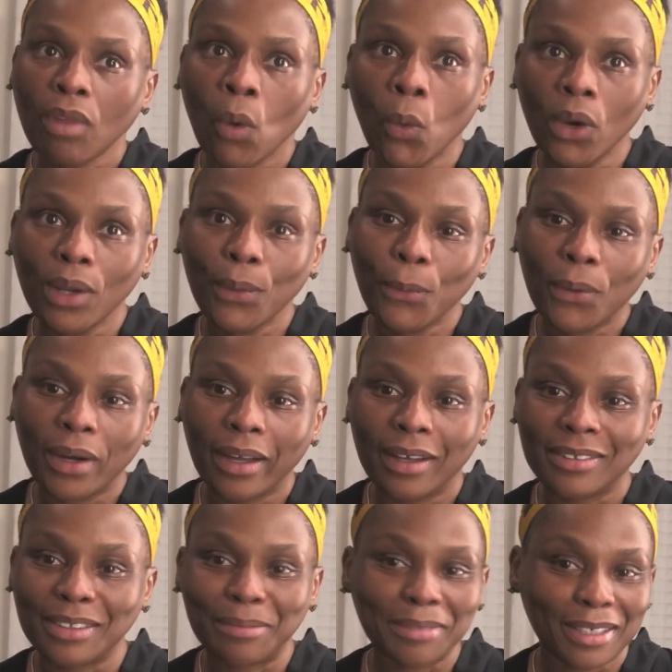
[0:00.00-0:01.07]
what do you want?
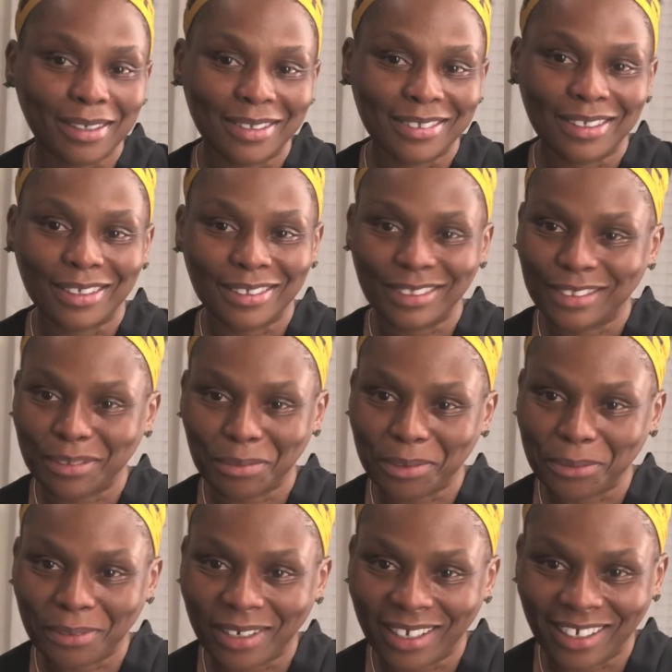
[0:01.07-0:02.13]
Sometimes I tell it just to be
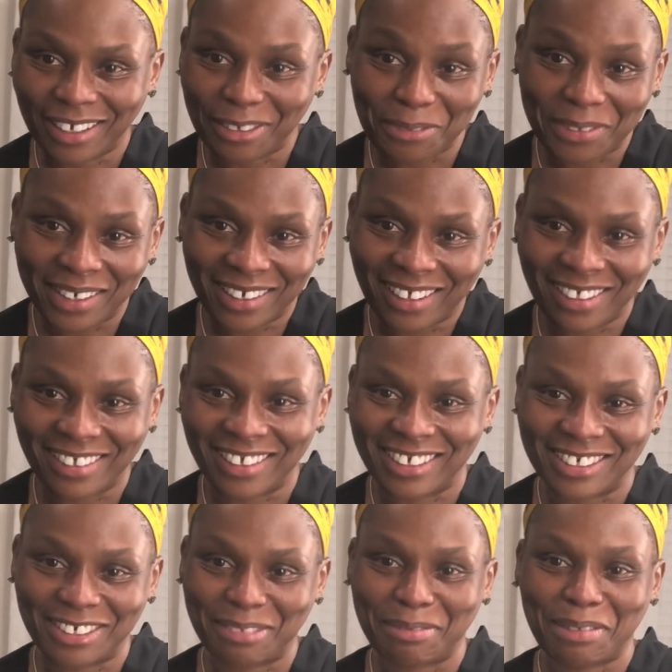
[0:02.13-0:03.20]
quiet. I don't want nothing. I
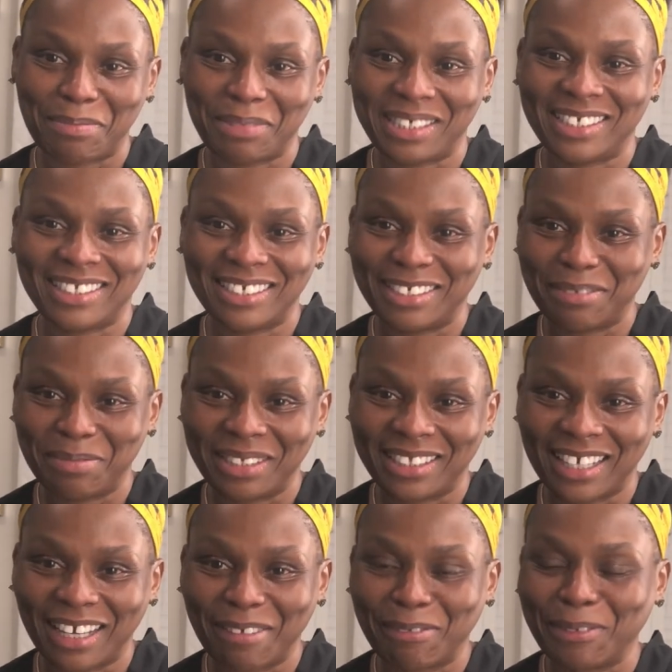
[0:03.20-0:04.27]
just want to be still, be
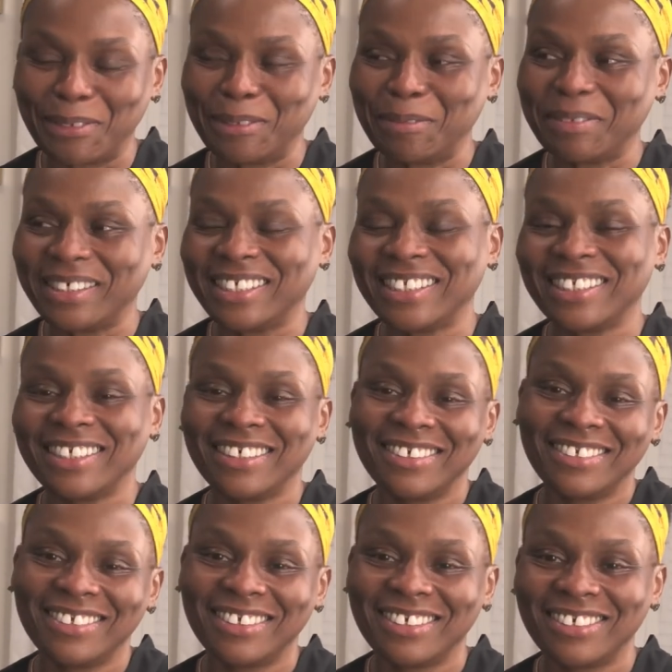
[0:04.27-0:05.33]
thankful. But,
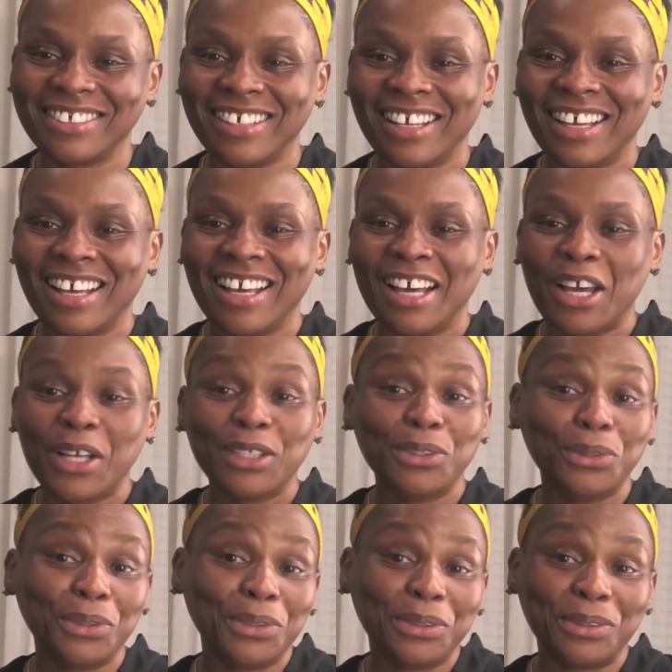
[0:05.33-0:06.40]
you know, do
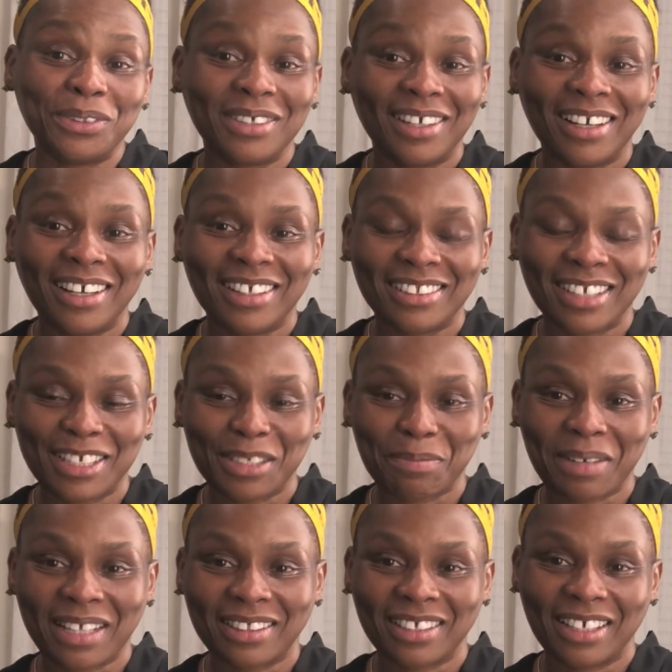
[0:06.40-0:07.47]
you? That's
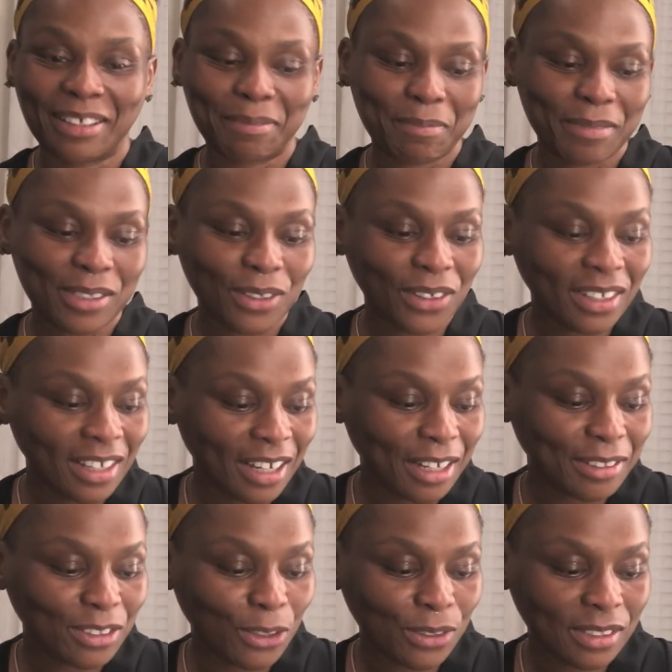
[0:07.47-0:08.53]
my thing. So, yeah,
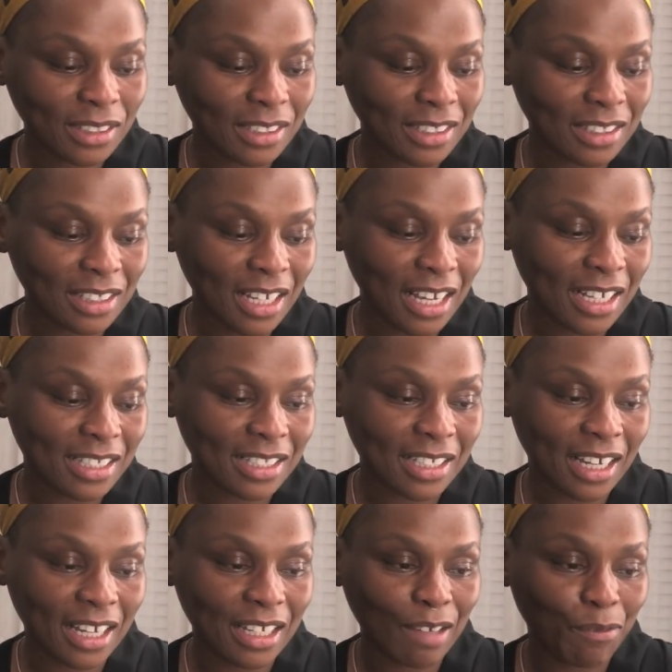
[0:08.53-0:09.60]
those are the things
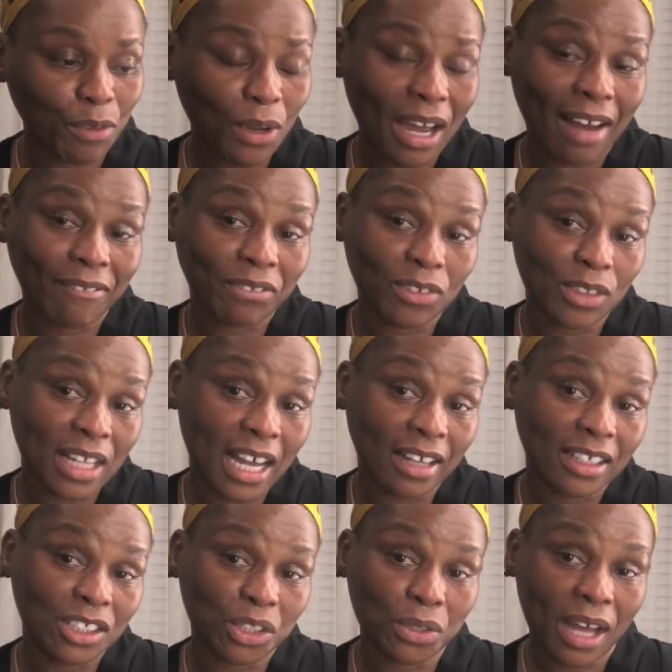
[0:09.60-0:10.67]
that if you have, now
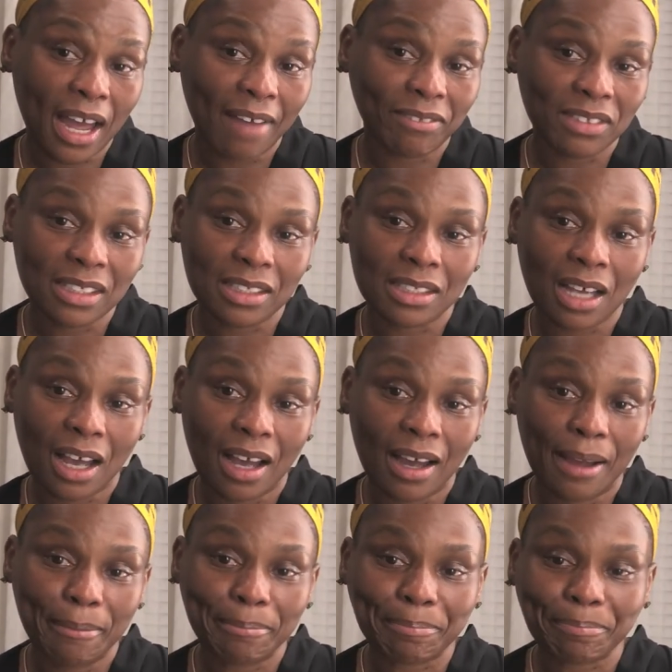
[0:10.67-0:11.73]
that you have this
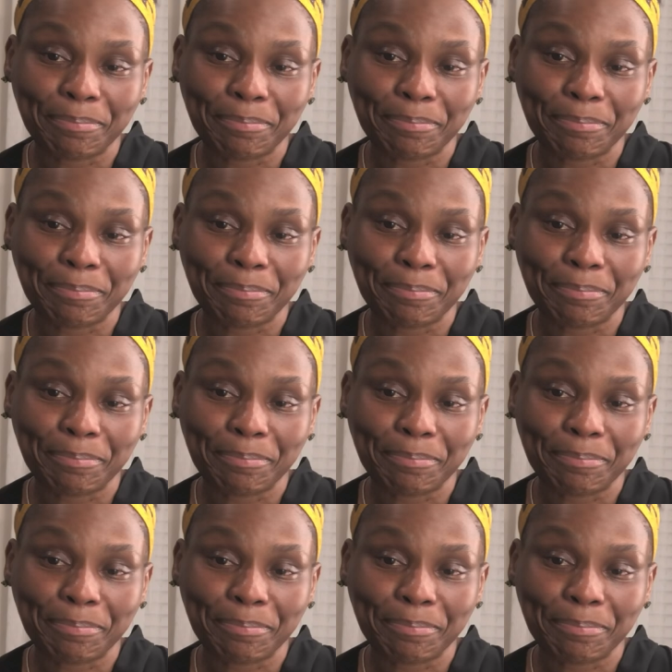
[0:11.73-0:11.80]
time